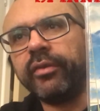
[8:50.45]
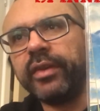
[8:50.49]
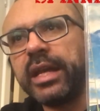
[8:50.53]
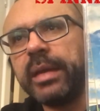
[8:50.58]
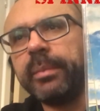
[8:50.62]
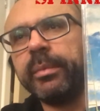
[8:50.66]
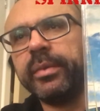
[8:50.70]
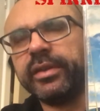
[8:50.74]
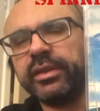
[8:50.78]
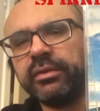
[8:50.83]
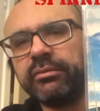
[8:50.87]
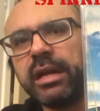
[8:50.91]

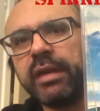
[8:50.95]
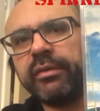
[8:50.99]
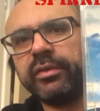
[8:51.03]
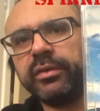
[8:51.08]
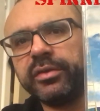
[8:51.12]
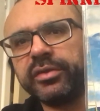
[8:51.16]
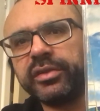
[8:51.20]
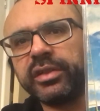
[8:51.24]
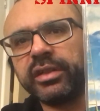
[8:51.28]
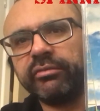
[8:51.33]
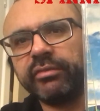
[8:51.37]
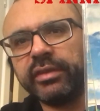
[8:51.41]
him and the
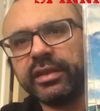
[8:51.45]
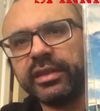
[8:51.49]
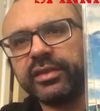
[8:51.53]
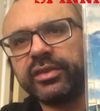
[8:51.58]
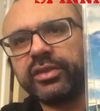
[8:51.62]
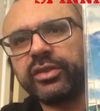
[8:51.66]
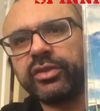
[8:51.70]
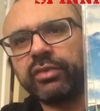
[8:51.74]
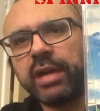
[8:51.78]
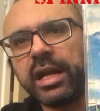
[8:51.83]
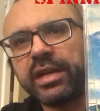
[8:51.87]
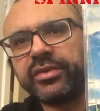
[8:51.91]
revolution really
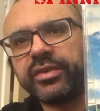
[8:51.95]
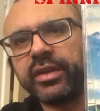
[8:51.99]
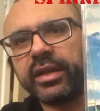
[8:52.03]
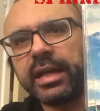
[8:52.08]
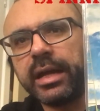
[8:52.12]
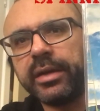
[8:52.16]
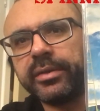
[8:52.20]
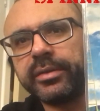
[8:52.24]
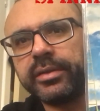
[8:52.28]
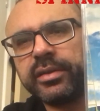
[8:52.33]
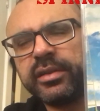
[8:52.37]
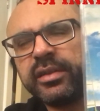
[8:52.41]

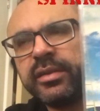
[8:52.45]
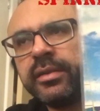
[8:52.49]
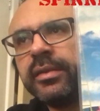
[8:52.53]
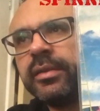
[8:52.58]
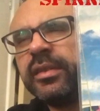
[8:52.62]
stretching out,